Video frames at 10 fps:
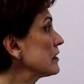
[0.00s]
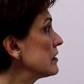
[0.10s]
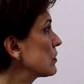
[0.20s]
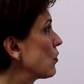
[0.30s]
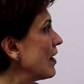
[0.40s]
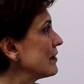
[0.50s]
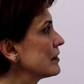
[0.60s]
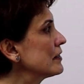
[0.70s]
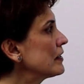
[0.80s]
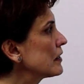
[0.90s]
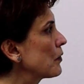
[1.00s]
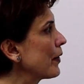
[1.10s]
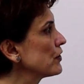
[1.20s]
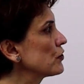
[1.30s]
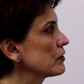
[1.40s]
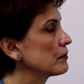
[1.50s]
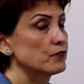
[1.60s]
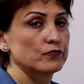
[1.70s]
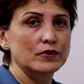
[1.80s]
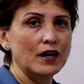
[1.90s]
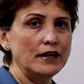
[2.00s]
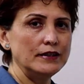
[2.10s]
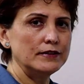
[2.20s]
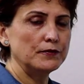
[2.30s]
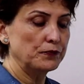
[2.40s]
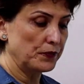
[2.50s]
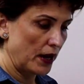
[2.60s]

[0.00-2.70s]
this quadratic equation. Got it?